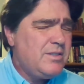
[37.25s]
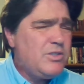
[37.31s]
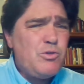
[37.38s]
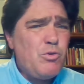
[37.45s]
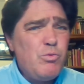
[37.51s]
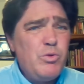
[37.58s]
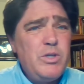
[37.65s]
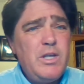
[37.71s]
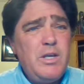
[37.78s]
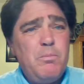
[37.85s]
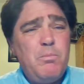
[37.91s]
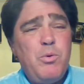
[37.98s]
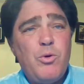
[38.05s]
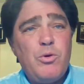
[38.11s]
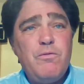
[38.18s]
This is a really
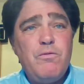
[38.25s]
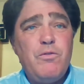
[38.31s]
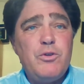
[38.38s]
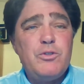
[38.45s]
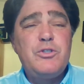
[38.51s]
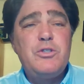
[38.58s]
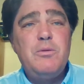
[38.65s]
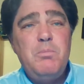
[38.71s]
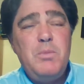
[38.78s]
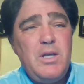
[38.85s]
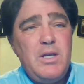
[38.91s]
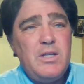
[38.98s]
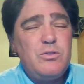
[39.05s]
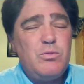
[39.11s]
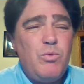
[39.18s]
important verse to
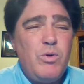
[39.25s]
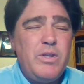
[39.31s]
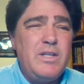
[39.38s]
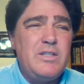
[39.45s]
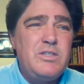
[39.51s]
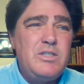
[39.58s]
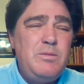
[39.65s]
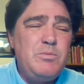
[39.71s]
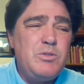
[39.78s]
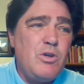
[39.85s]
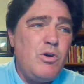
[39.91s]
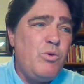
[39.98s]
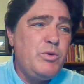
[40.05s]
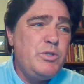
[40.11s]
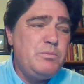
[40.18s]
me. It's one that seems to
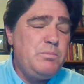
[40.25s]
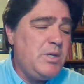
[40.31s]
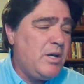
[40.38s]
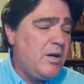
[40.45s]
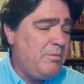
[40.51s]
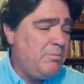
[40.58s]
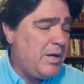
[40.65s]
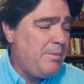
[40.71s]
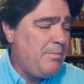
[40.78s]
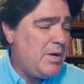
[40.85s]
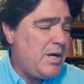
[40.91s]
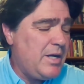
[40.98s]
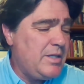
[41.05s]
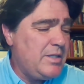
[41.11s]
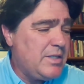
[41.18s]
always be on my
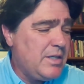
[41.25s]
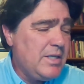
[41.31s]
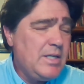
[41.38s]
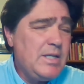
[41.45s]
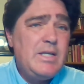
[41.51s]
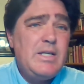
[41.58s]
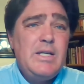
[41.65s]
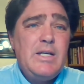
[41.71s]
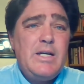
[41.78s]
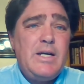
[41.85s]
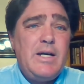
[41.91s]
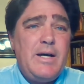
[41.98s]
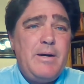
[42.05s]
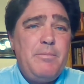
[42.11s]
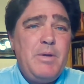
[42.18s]
mind.
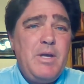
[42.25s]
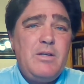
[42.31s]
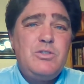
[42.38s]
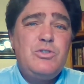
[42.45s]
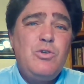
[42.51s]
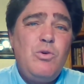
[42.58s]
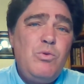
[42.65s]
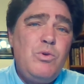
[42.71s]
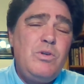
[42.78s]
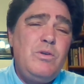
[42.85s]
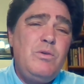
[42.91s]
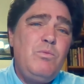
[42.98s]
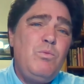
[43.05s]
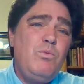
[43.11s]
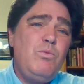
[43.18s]
Um, so,
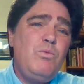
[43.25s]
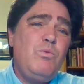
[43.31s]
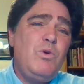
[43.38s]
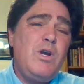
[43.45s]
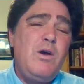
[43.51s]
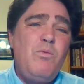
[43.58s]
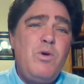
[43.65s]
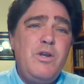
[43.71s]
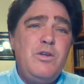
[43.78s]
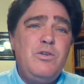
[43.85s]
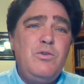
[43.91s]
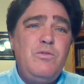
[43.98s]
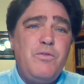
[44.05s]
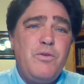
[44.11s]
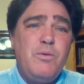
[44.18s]
what I want to
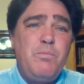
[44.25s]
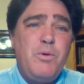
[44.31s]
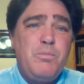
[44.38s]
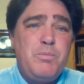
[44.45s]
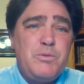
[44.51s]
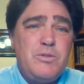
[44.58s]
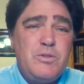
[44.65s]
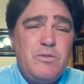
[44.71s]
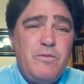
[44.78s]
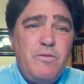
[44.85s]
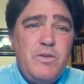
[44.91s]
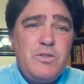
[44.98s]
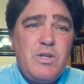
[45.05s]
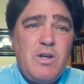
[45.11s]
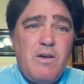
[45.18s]
do for the purposes
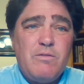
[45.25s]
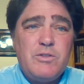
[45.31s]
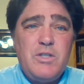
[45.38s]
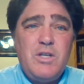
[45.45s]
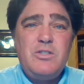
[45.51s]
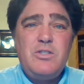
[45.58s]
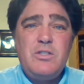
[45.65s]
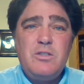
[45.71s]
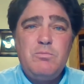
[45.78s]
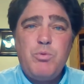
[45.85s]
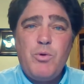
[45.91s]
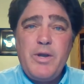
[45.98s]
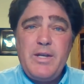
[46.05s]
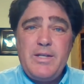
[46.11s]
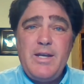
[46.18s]
of this conversation is
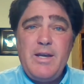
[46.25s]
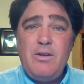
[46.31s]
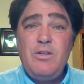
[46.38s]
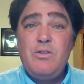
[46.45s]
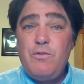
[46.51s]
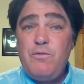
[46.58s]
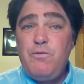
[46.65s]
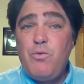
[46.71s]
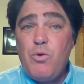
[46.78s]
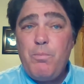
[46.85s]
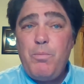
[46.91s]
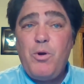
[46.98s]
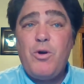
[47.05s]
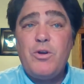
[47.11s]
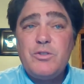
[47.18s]
break it down into four
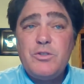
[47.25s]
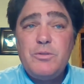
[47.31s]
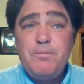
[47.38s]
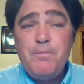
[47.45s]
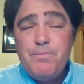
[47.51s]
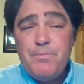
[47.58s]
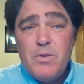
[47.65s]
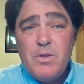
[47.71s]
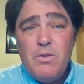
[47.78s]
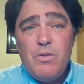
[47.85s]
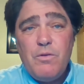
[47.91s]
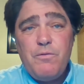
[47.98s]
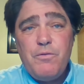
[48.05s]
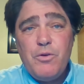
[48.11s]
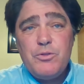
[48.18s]
parts.
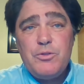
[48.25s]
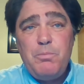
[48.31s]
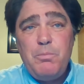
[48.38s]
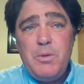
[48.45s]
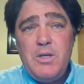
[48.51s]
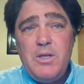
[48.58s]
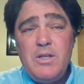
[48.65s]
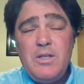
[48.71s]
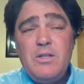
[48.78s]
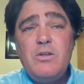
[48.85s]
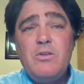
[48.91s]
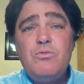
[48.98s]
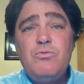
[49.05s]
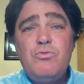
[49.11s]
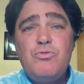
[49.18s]
The first being
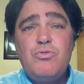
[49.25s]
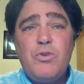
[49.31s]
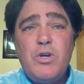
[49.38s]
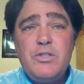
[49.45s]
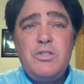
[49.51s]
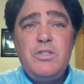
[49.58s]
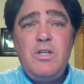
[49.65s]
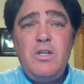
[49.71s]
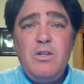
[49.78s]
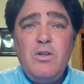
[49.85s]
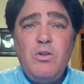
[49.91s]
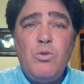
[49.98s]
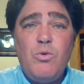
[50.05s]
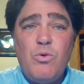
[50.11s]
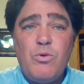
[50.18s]
trust in
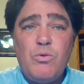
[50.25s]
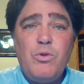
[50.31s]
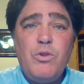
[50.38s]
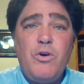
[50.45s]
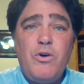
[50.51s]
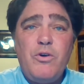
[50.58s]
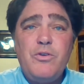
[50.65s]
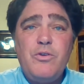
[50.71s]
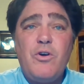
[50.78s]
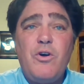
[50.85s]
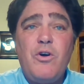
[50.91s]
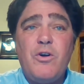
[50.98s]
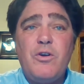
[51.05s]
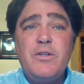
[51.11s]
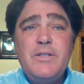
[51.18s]
the Lord with all your
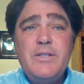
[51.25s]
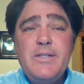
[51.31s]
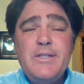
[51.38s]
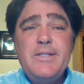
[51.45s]
heart.